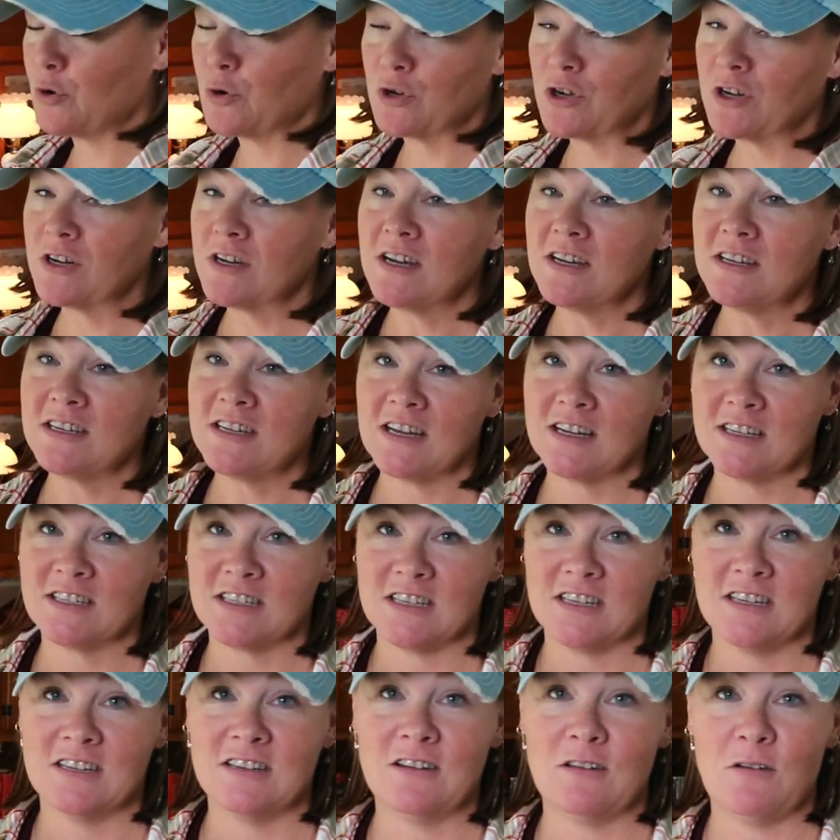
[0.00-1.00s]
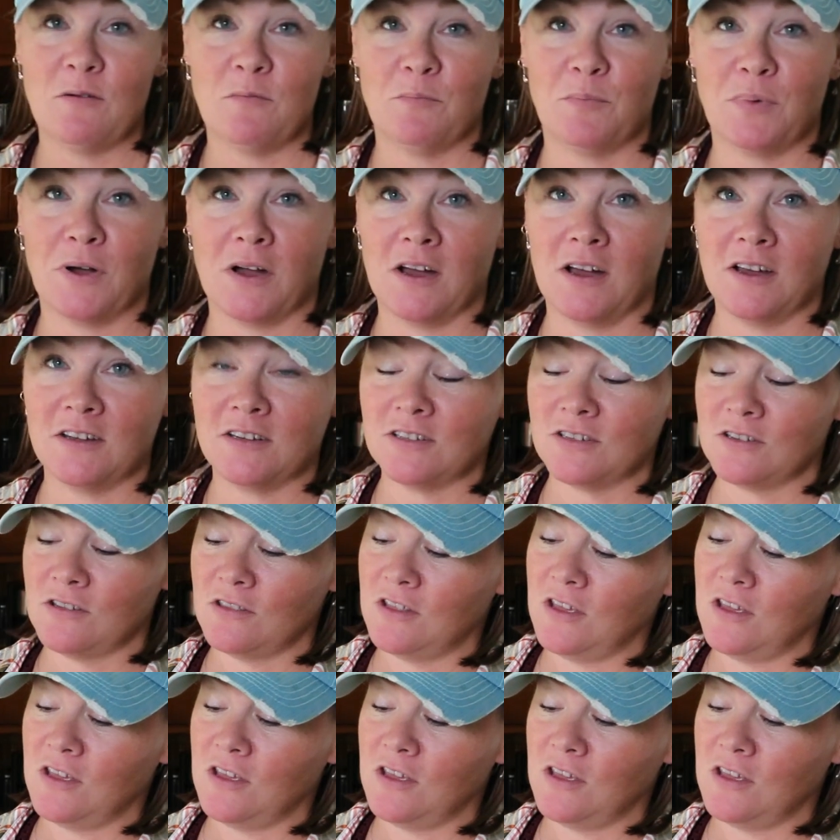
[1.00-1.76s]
ordered a dozen, but